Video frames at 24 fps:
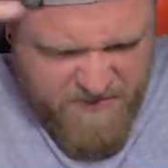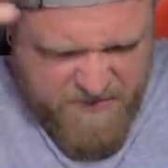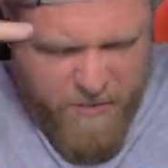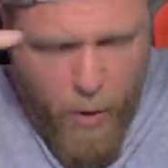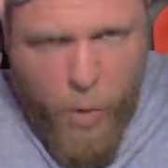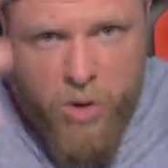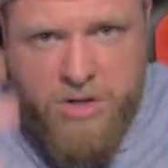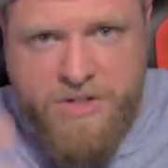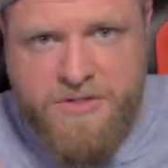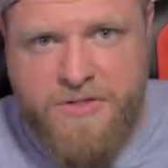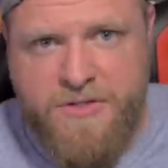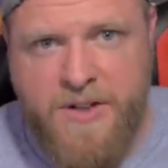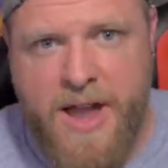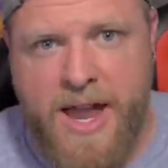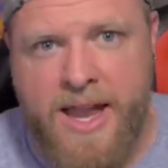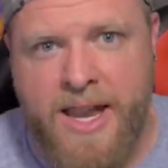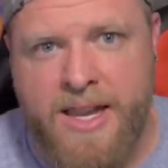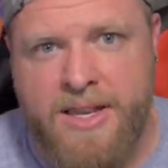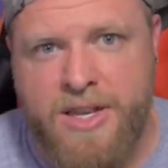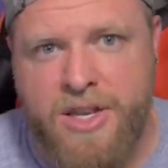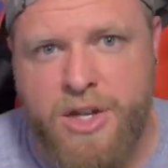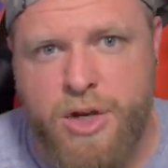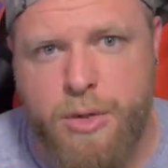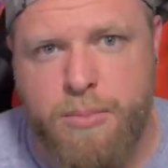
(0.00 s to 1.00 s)
Force-fed
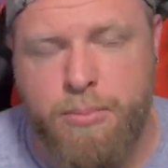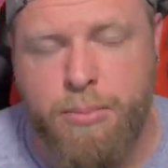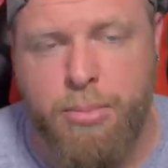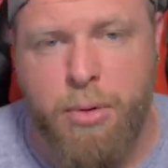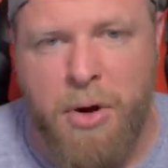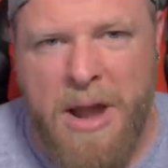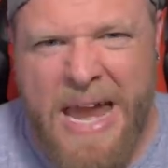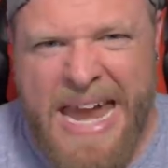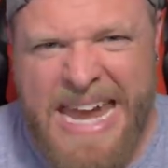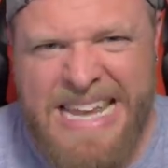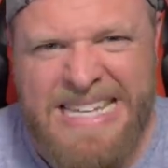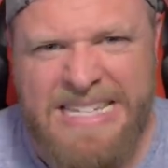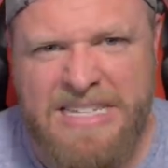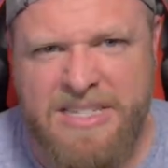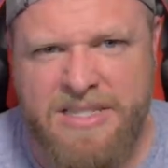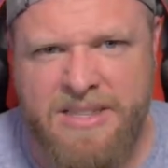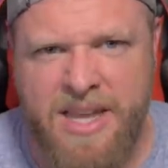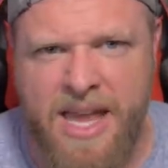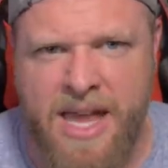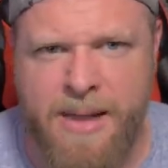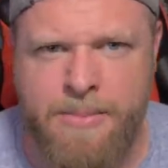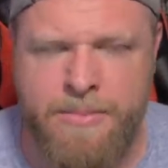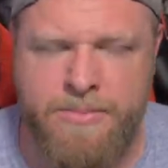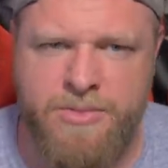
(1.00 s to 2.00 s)
into your
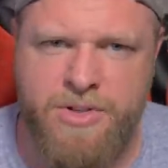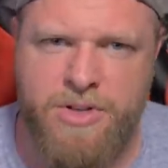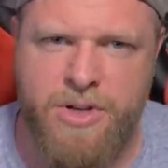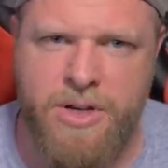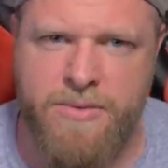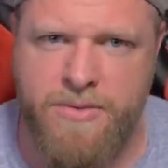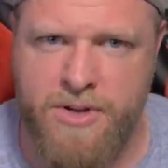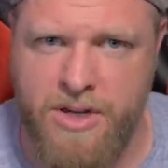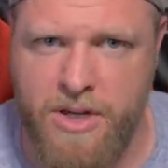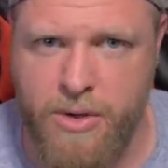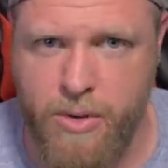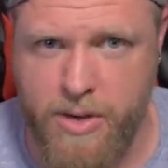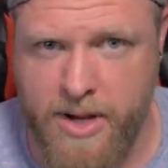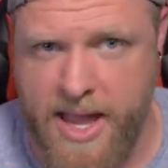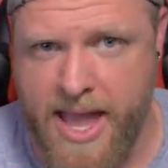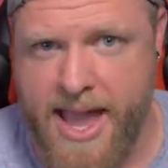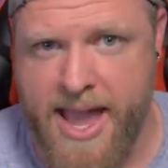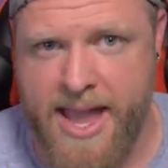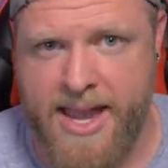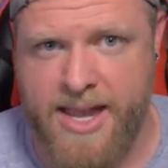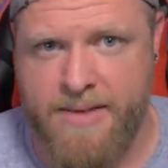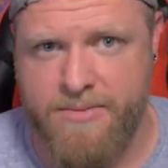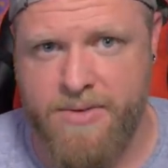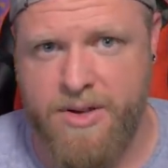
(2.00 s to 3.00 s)
brainstem, serving you an
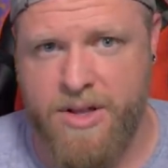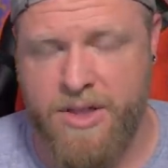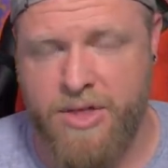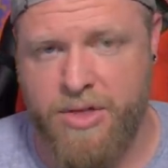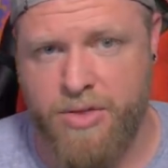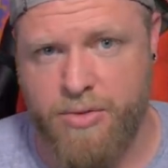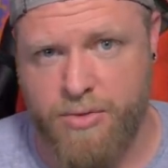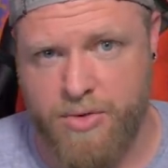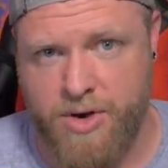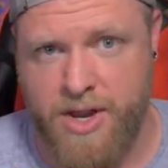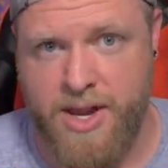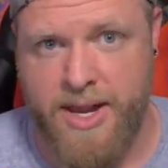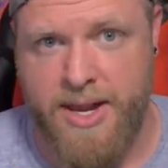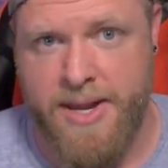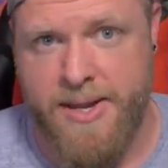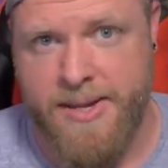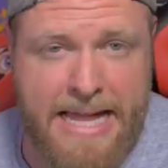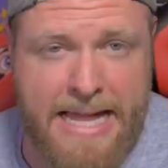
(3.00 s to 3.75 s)
ad every three.